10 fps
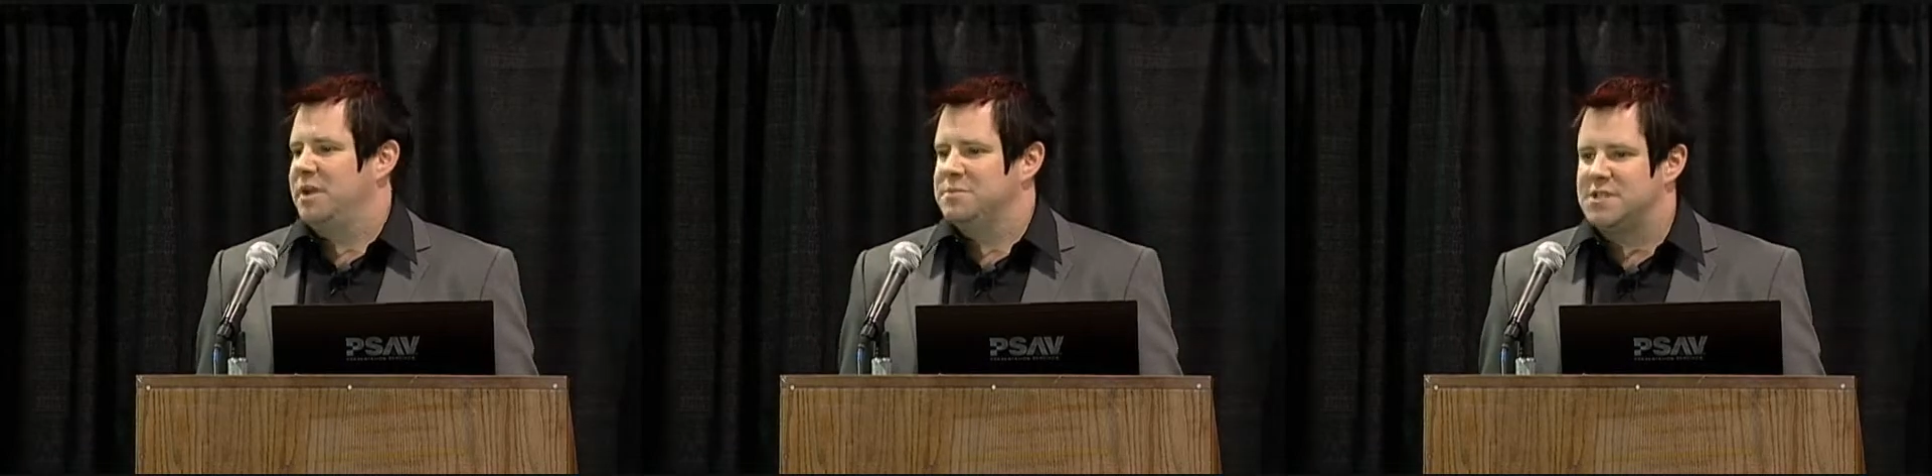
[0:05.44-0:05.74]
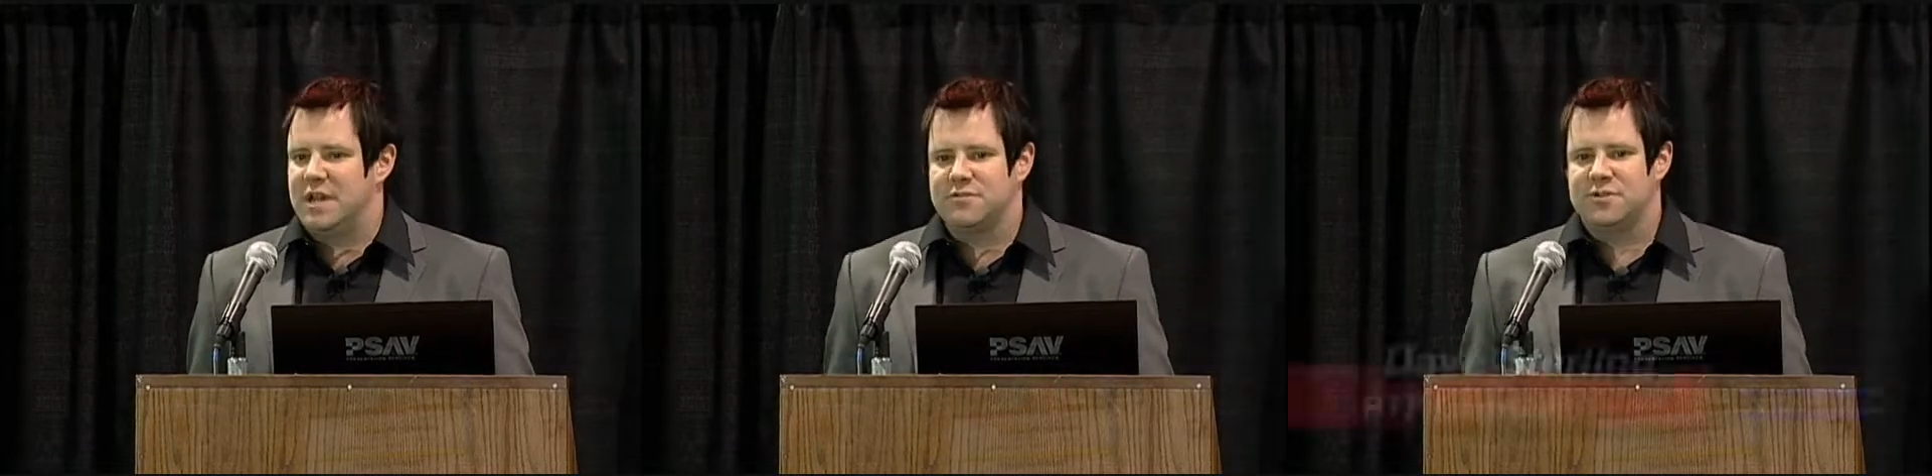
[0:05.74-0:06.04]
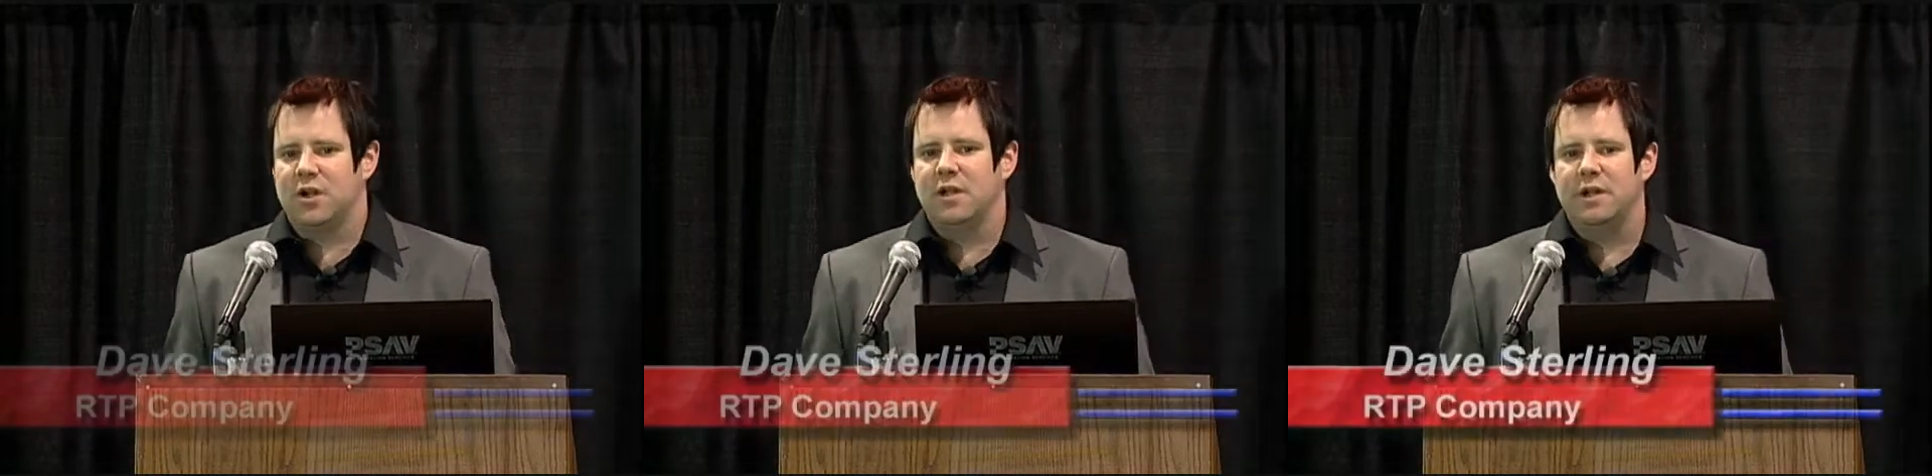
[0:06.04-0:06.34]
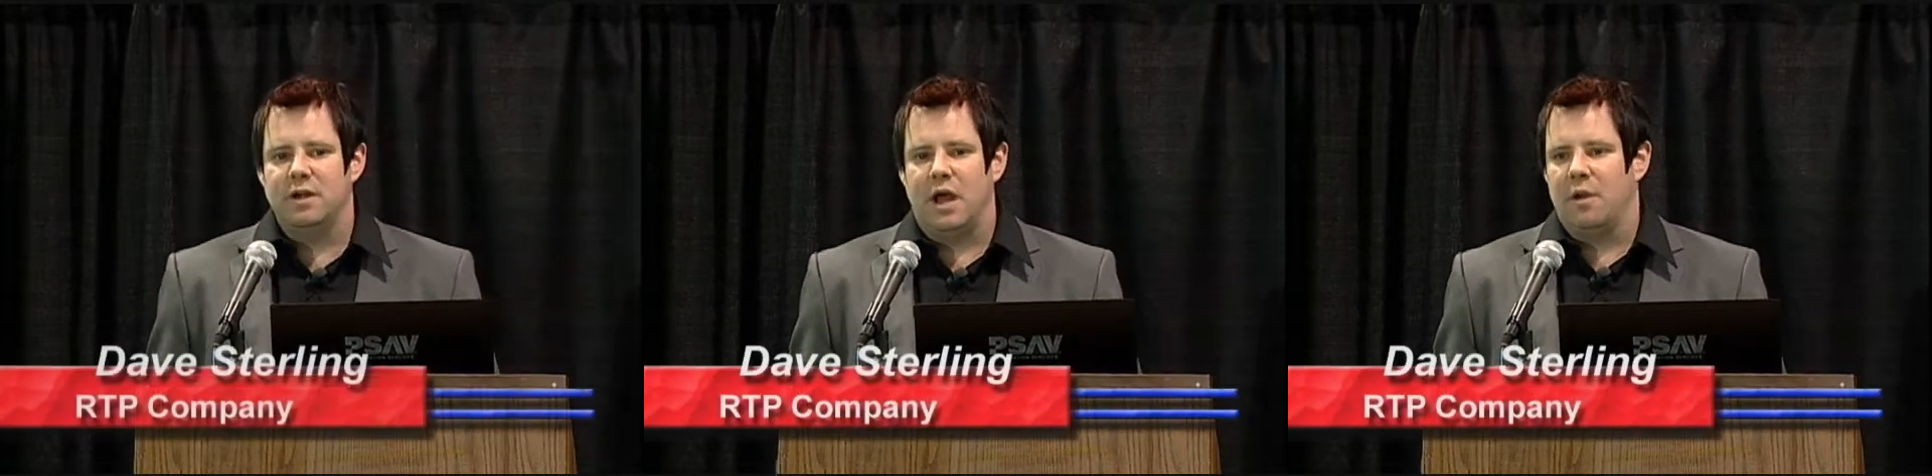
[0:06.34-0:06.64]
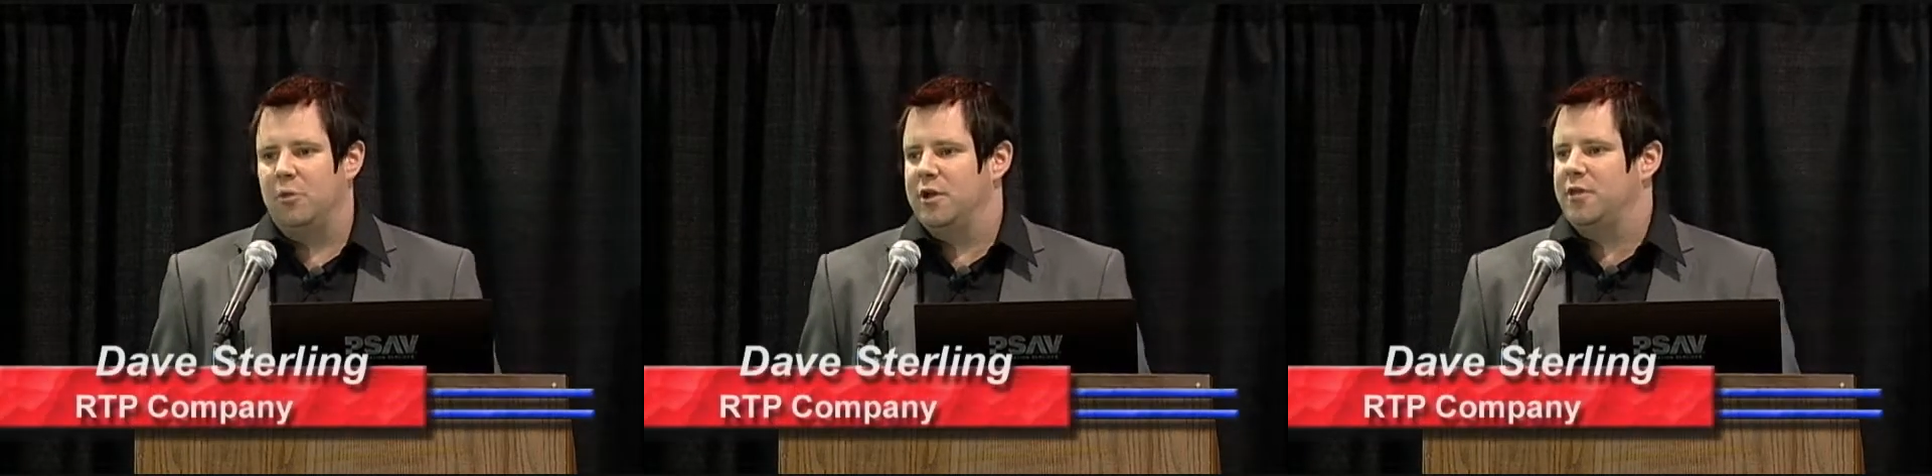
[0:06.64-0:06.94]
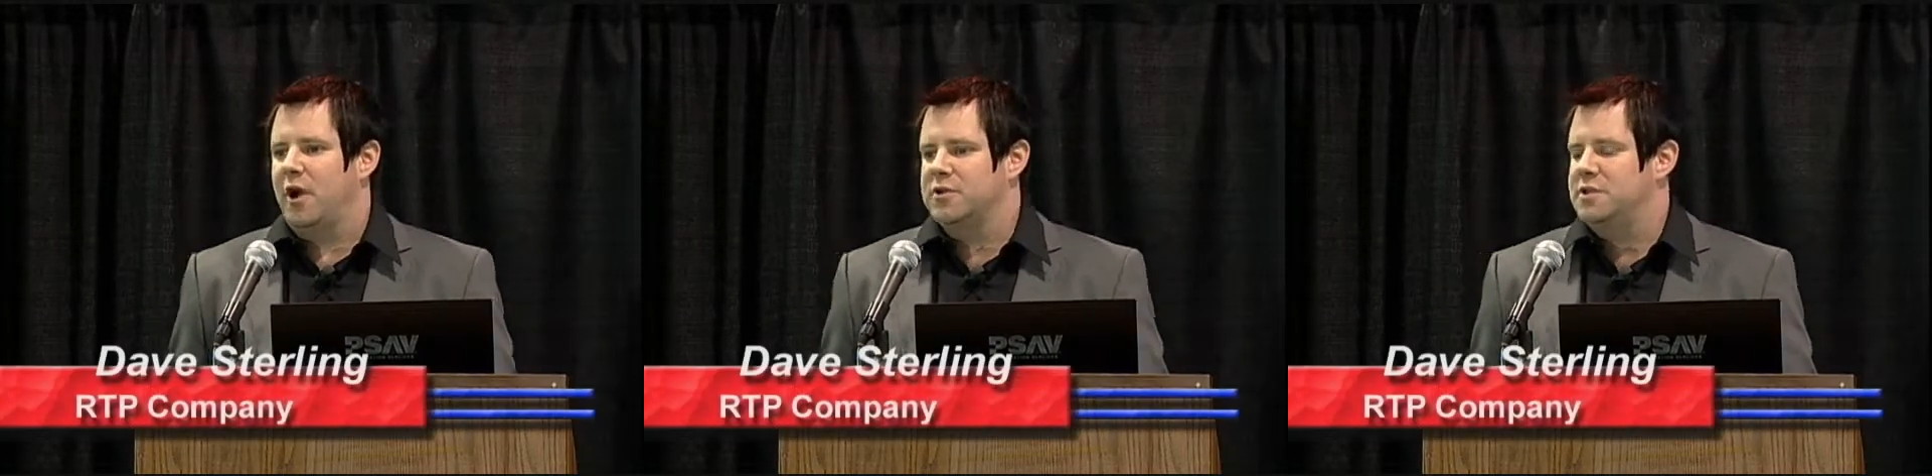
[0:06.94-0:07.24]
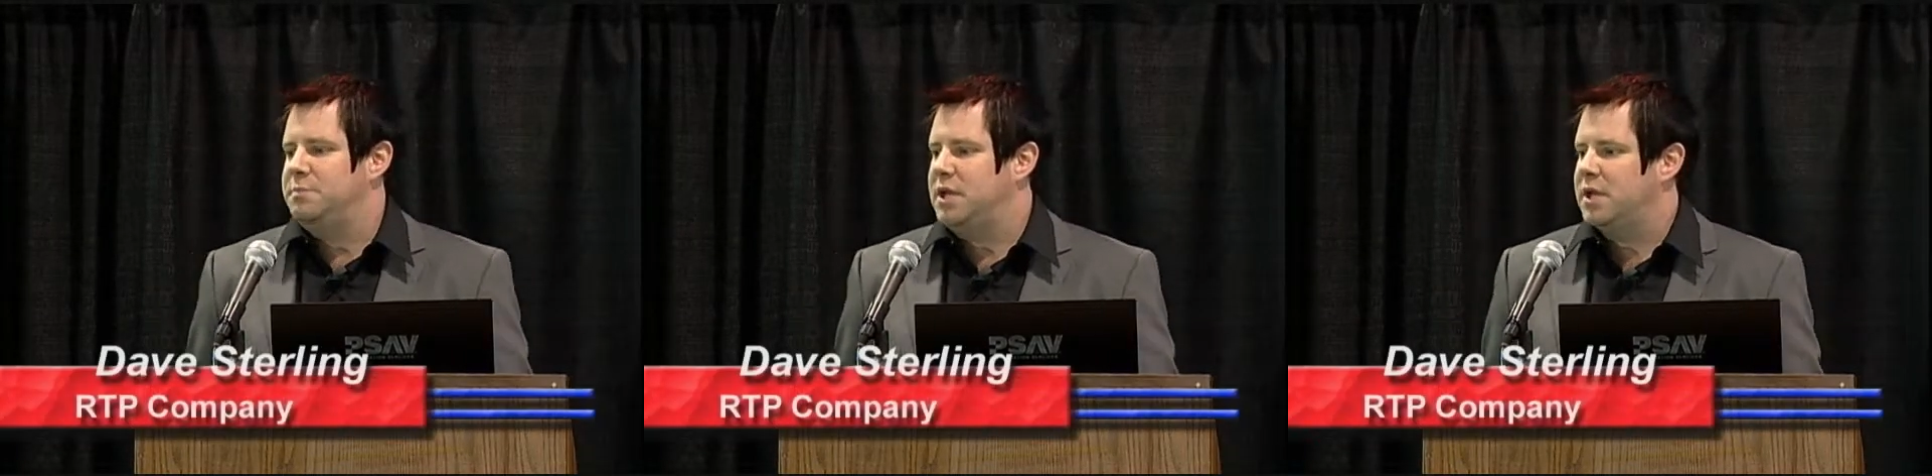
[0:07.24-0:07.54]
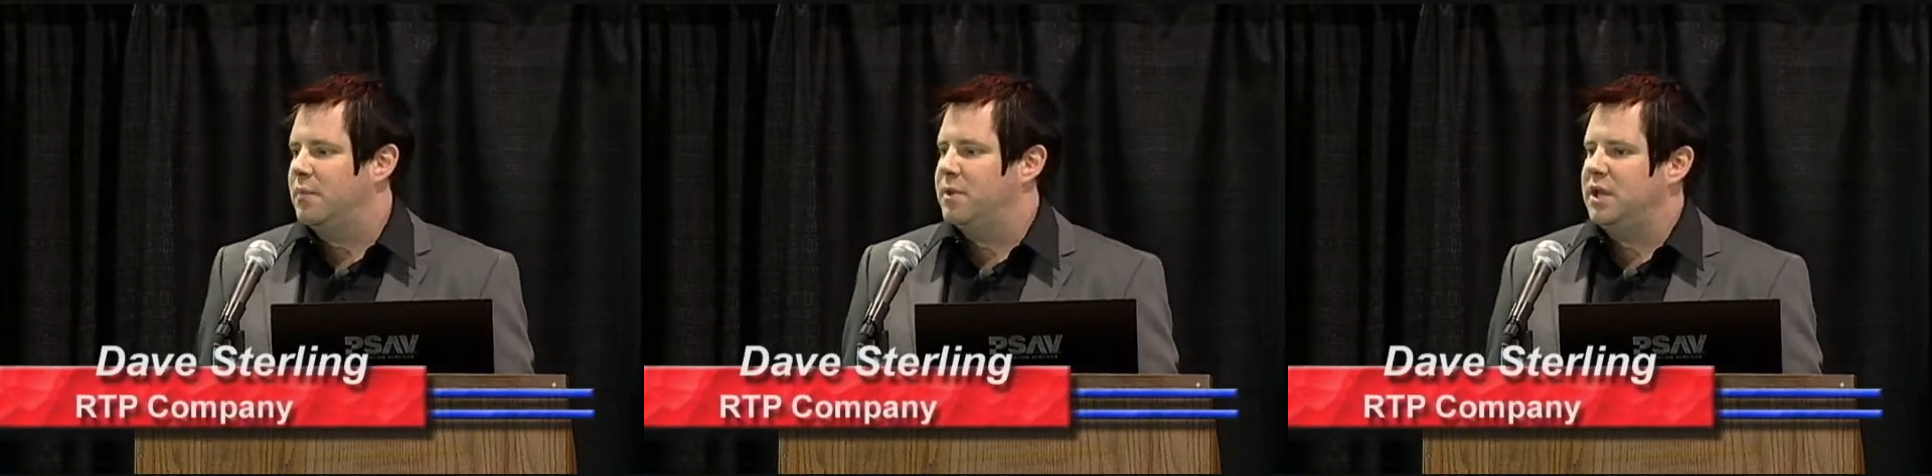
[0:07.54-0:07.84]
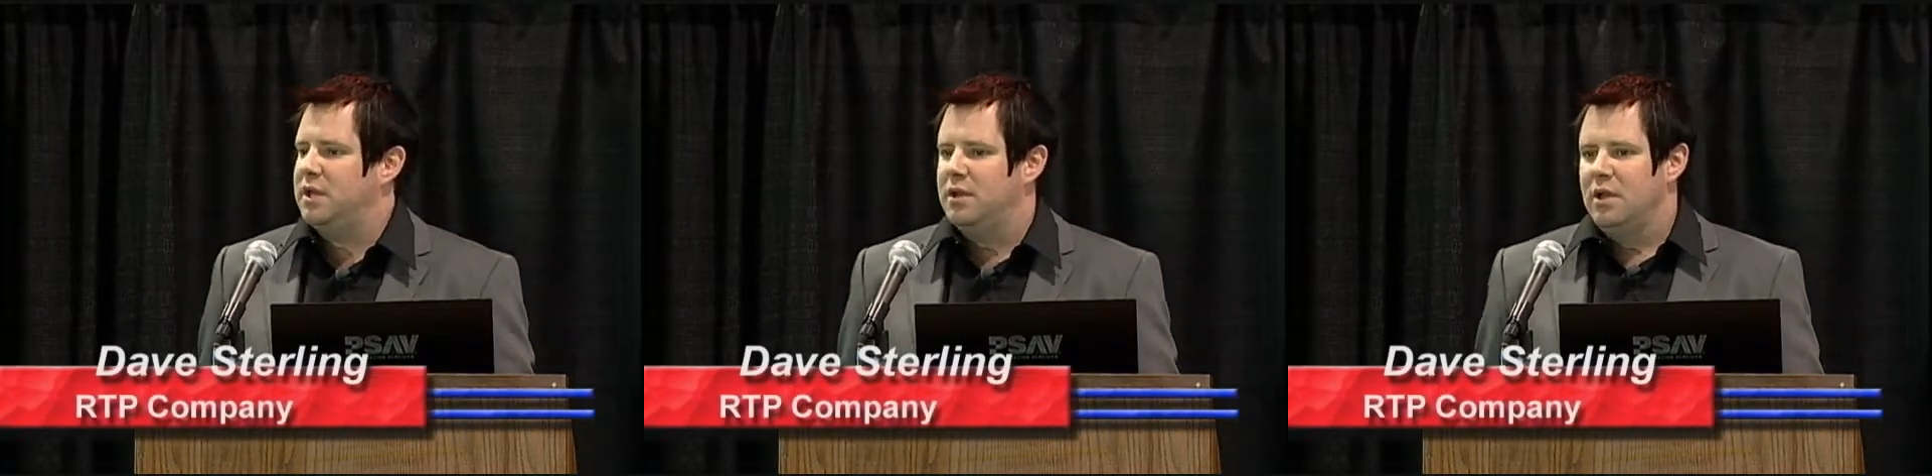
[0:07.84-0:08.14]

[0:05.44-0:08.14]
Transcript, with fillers: name is Dave Sterling. I'm with RTP Company.